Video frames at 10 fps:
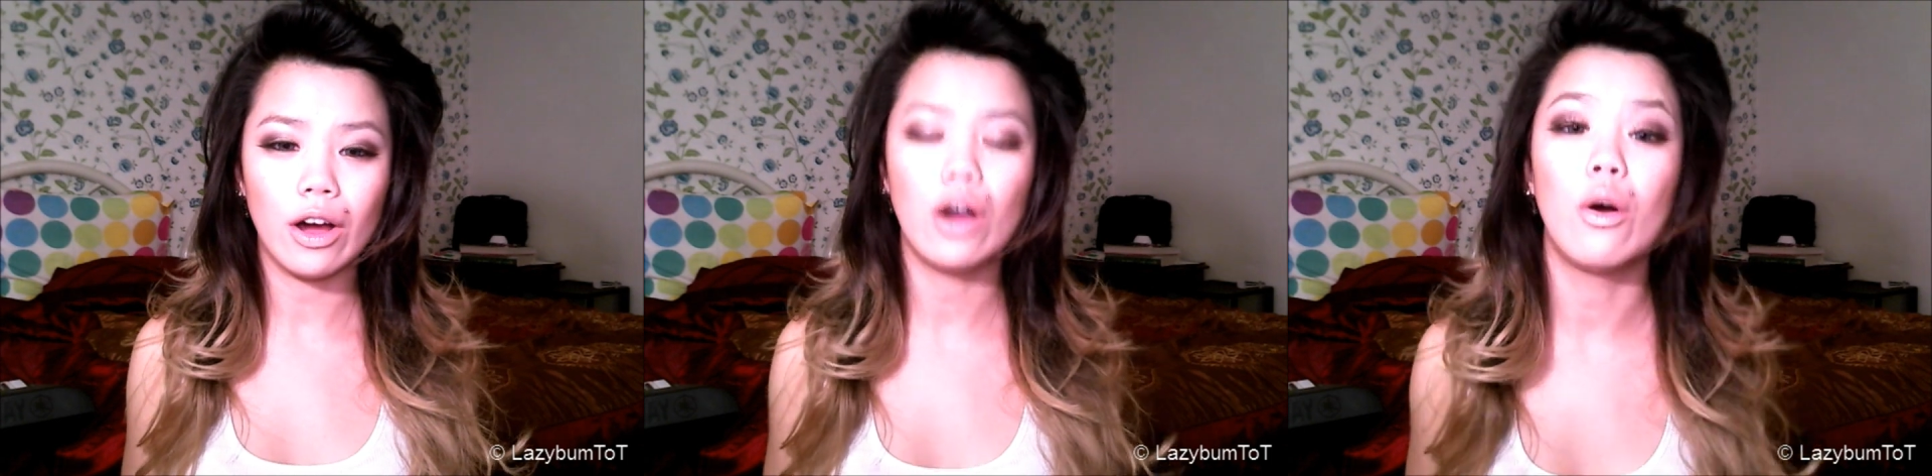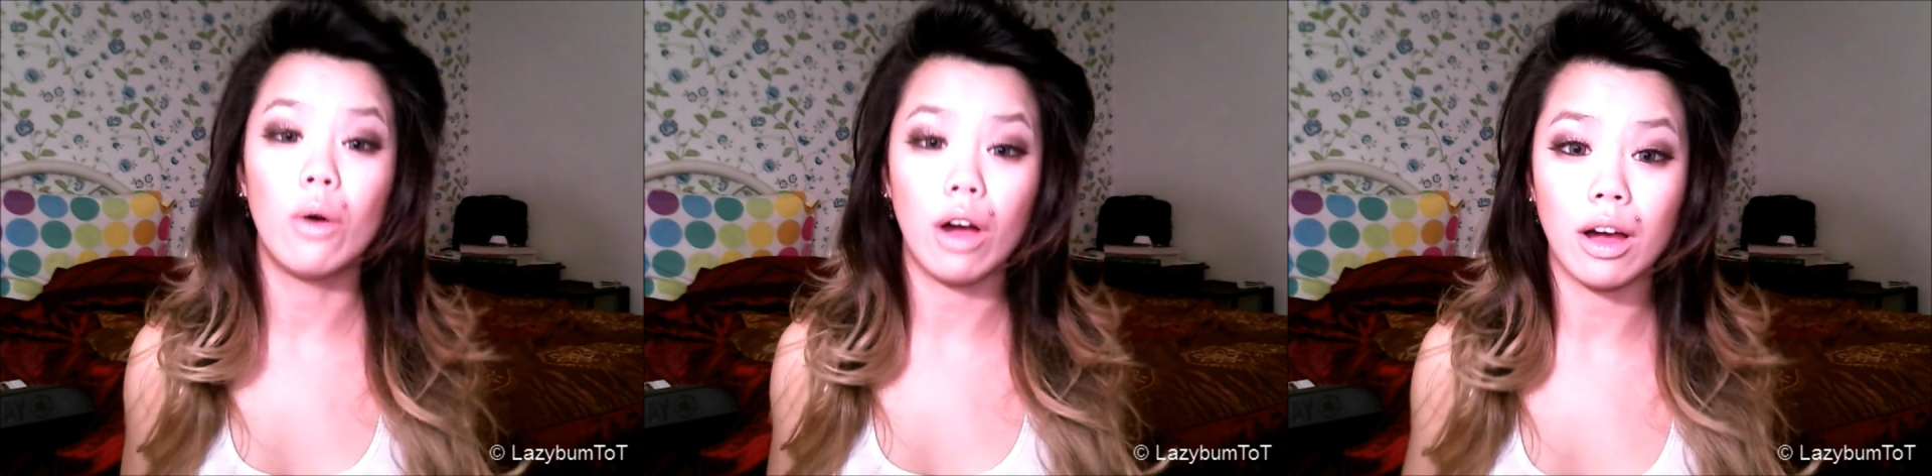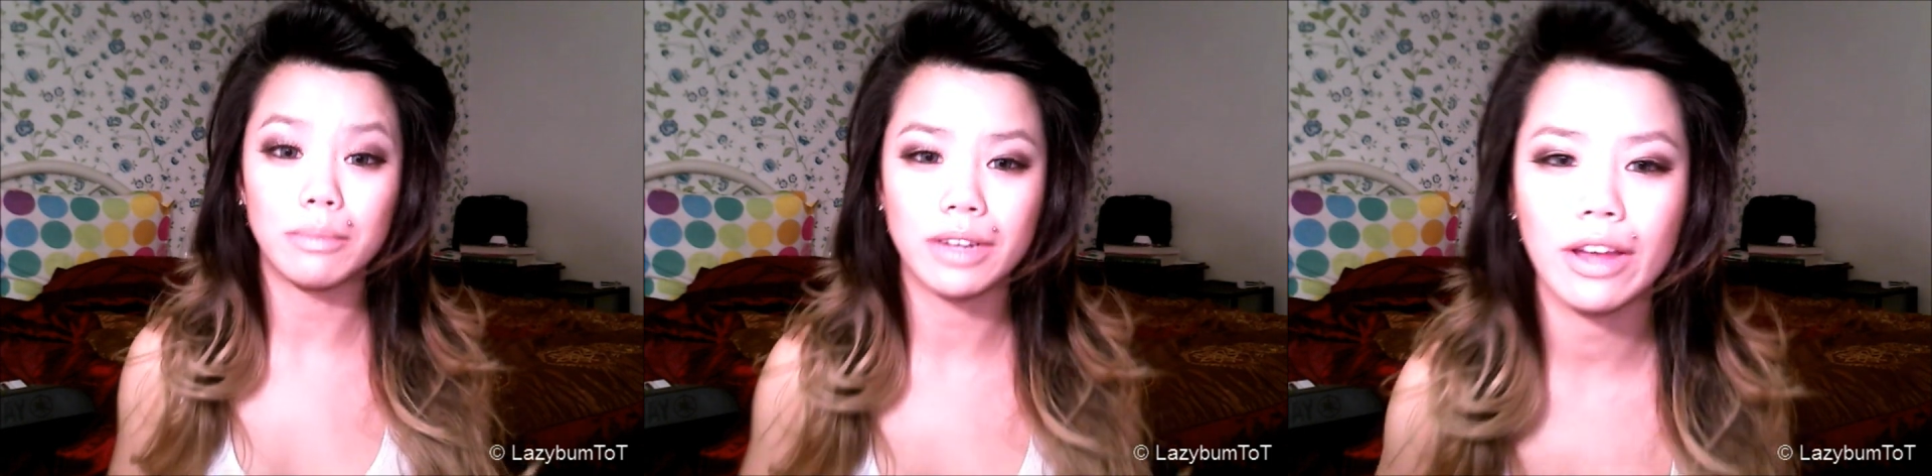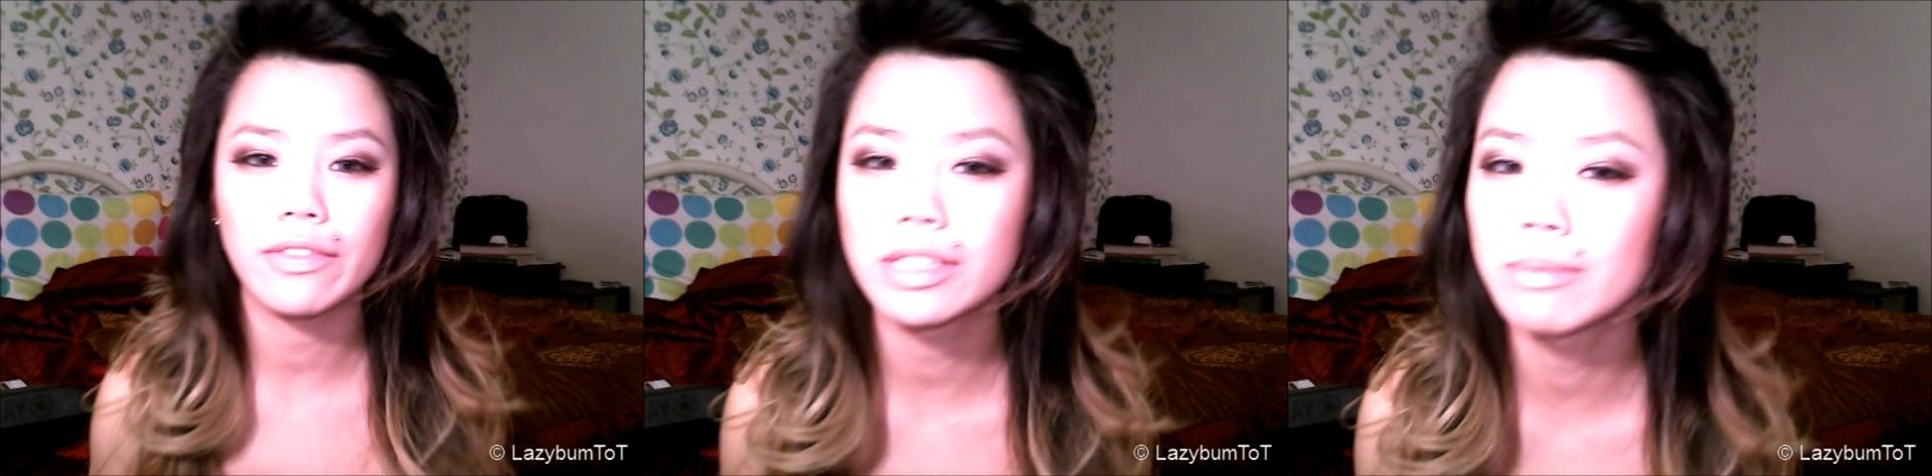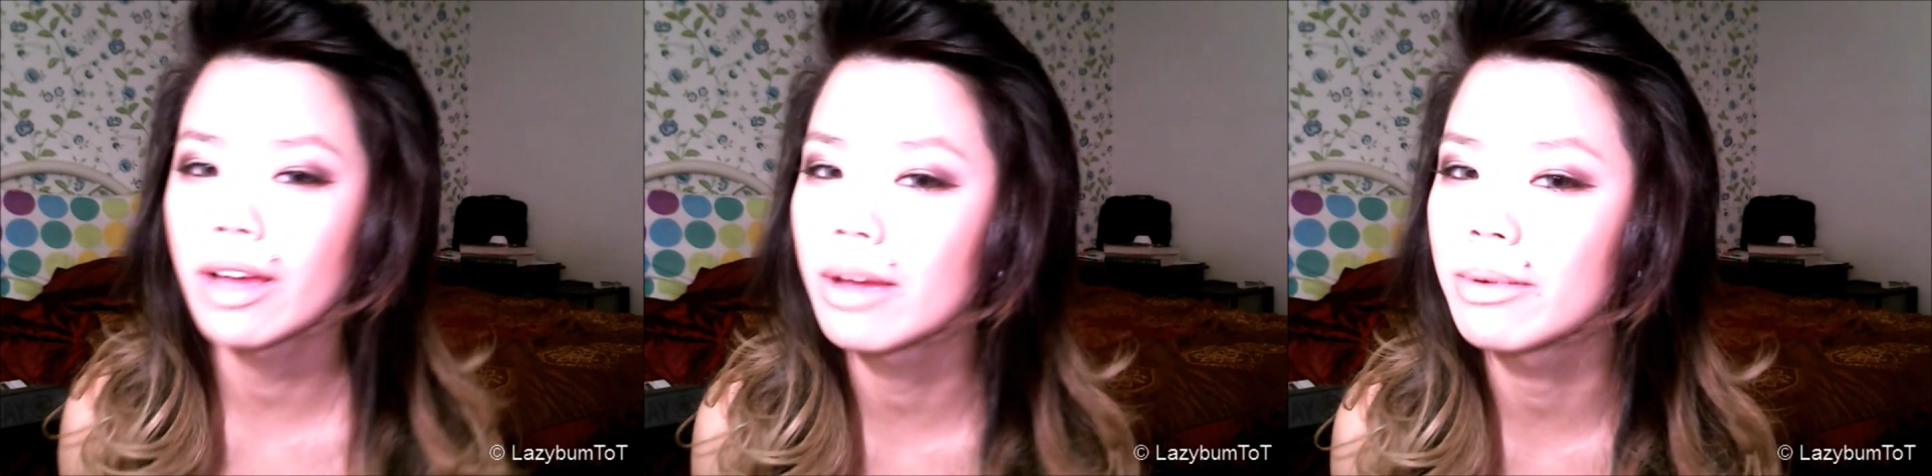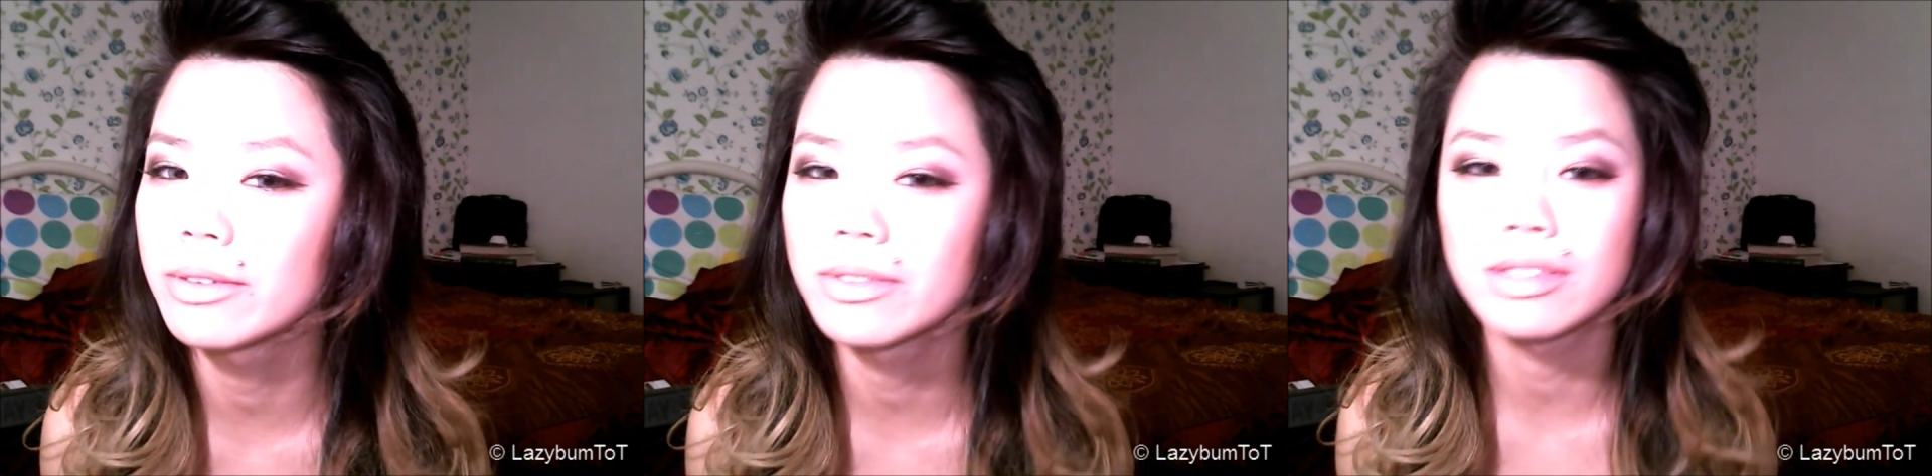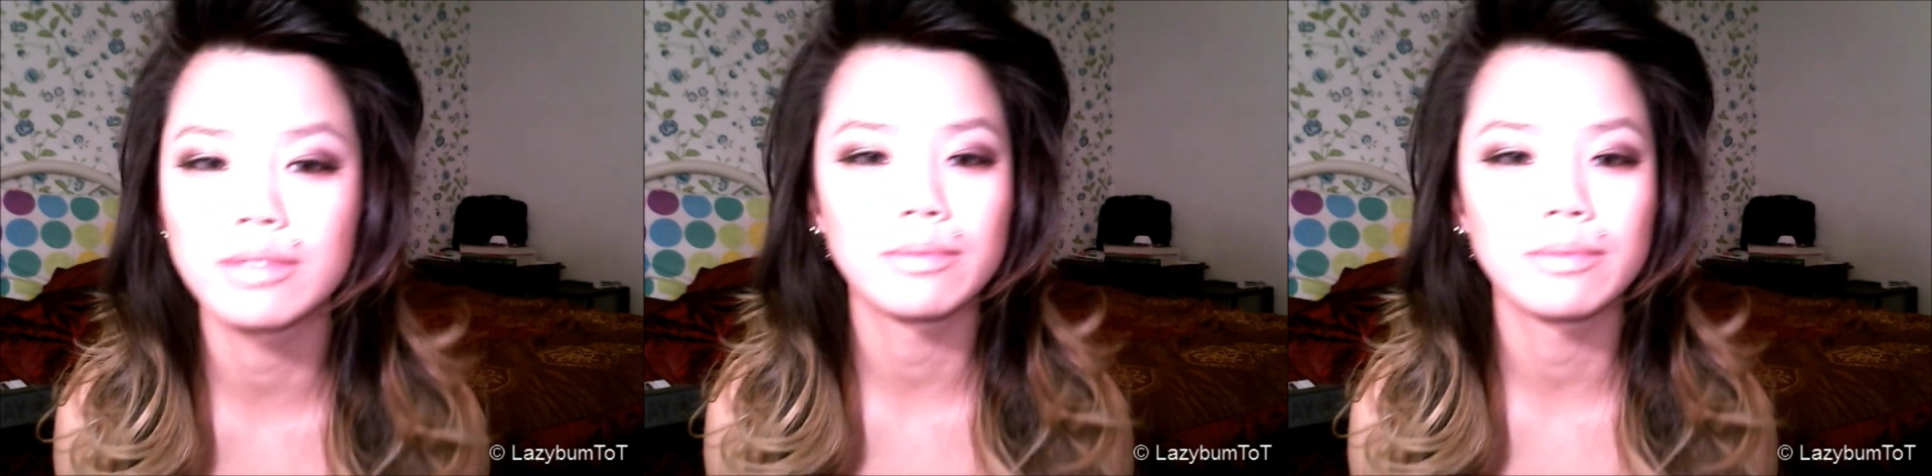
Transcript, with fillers: Oh, and I fixed my eyebrows.